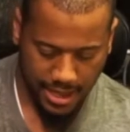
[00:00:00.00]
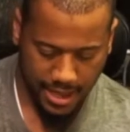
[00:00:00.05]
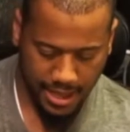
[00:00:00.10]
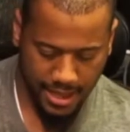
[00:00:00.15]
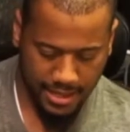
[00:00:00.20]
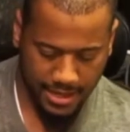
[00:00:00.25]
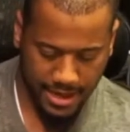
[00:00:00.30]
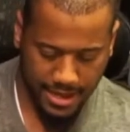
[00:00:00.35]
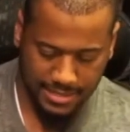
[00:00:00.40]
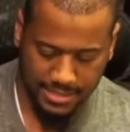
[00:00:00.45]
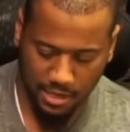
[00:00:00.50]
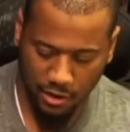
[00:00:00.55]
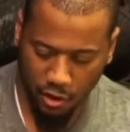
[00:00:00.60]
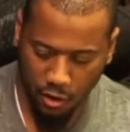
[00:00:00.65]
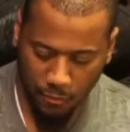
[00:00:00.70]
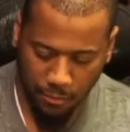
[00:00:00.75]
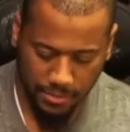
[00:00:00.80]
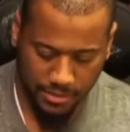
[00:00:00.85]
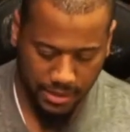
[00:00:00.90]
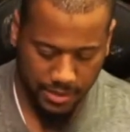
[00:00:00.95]
And as I
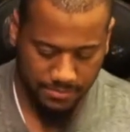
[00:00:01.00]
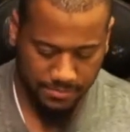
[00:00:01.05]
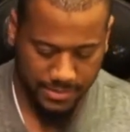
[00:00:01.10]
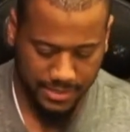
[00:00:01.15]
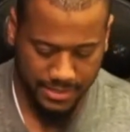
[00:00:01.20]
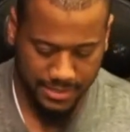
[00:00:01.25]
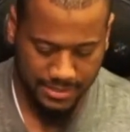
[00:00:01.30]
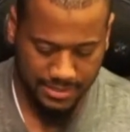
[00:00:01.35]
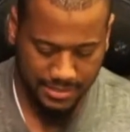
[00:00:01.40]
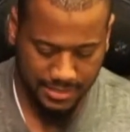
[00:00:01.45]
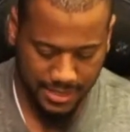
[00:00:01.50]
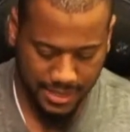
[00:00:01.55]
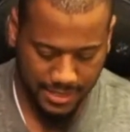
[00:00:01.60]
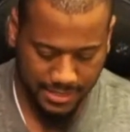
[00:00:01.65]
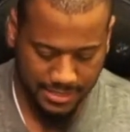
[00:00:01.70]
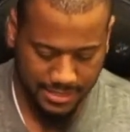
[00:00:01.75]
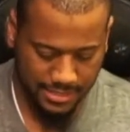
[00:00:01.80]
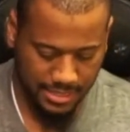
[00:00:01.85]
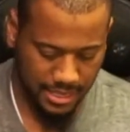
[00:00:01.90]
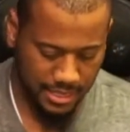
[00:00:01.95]
open up this
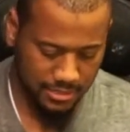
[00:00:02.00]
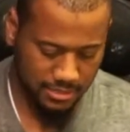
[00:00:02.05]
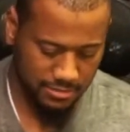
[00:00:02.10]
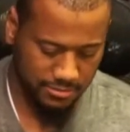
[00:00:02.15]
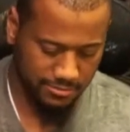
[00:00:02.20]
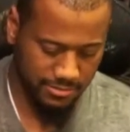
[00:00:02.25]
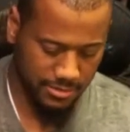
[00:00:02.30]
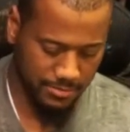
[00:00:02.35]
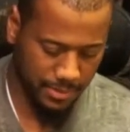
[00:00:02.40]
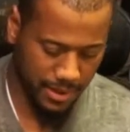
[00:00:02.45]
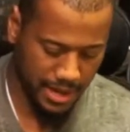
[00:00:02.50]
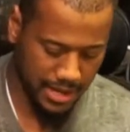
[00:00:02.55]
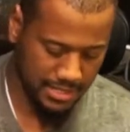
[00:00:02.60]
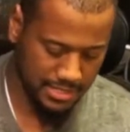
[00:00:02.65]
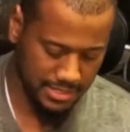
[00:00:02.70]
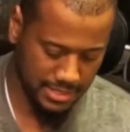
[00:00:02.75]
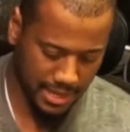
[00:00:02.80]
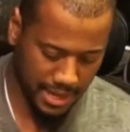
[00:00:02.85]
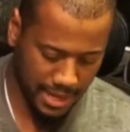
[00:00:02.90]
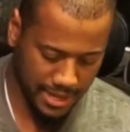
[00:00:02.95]
accessory
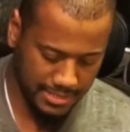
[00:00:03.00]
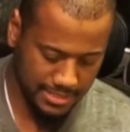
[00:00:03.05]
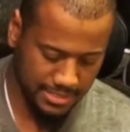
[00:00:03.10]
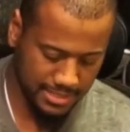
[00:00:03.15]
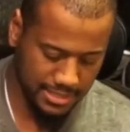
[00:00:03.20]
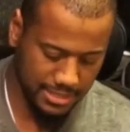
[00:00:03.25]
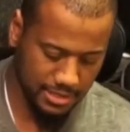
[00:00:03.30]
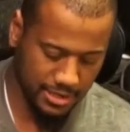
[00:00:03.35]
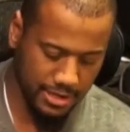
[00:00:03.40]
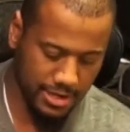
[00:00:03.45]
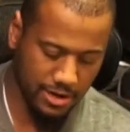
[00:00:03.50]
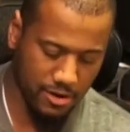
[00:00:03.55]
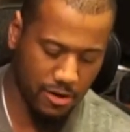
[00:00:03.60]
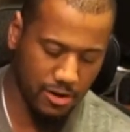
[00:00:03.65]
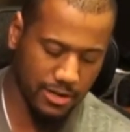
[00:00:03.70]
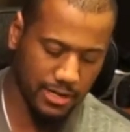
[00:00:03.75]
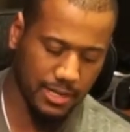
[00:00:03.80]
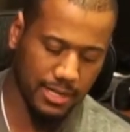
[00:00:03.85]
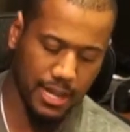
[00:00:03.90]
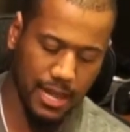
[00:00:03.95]
box, I see here
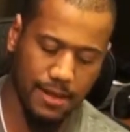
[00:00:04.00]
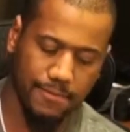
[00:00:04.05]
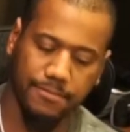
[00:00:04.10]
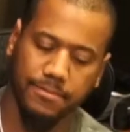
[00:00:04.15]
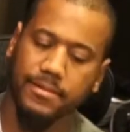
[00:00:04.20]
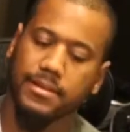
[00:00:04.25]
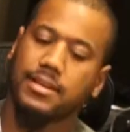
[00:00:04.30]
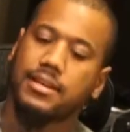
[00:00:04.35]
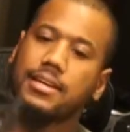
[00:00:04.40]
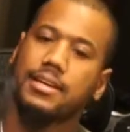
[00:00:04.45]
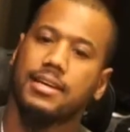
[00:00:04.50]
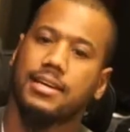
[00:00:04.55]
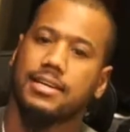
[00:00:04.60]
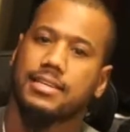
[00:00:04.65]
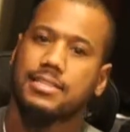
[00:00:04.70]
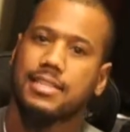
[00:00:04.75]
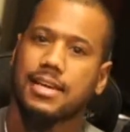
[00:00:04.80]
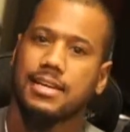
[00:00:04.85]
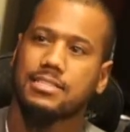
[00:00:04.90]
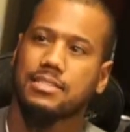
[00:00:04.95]
on the left,
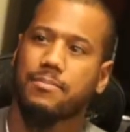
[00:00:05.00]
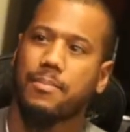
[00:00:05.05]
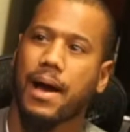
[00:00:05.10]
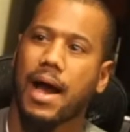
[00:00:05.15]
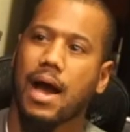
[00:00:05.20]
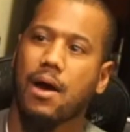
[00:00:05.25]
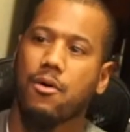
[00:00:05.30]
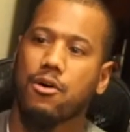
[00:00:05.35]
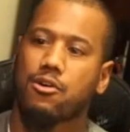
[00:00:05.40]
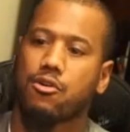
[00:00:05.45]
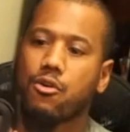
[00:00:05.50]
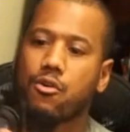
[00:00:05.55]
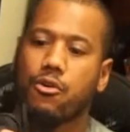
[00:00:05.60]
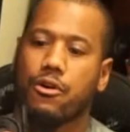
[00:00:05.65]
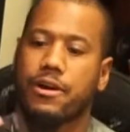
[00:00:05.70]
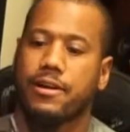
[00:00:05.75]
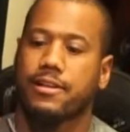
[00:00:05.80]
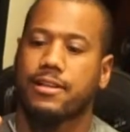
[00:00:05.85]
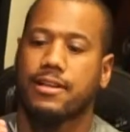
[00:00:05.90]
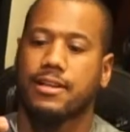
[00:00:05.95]
there's a power
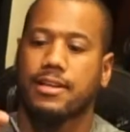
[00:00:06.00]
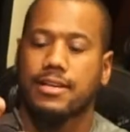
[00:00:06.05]
cord.